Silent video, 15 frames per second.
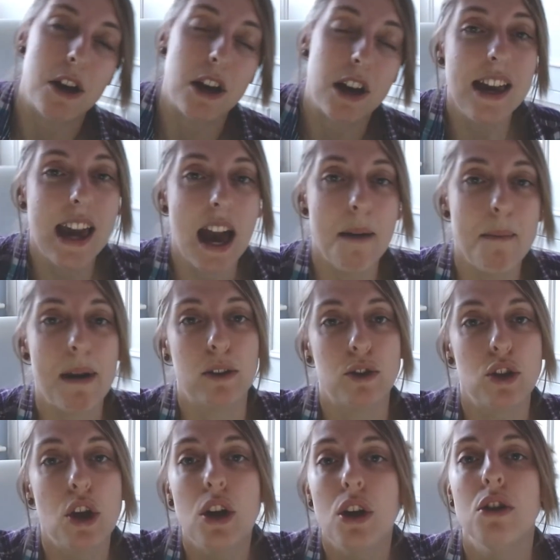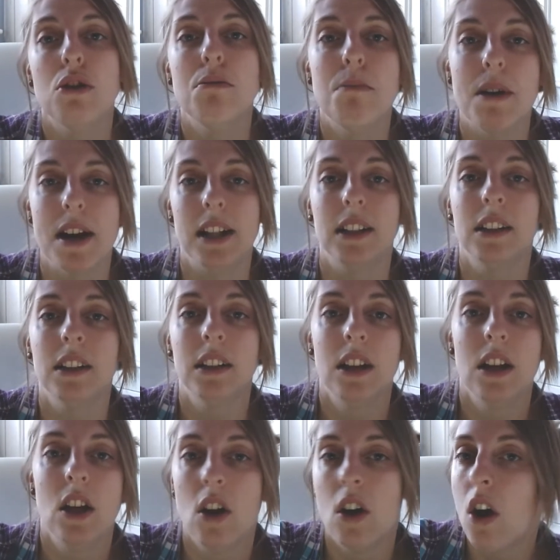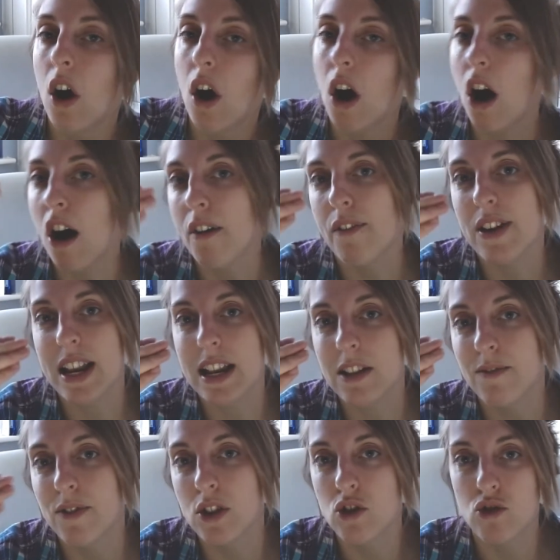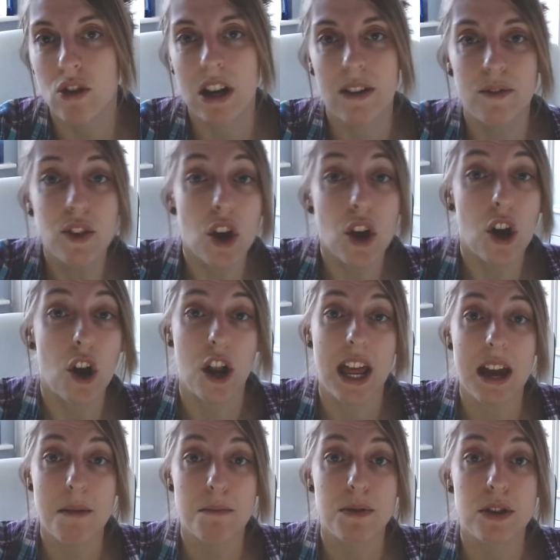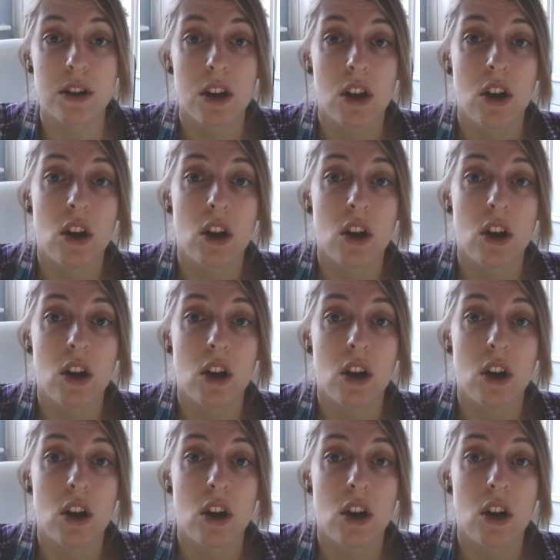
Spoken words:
can get about 2 mil off an infantry of turnips.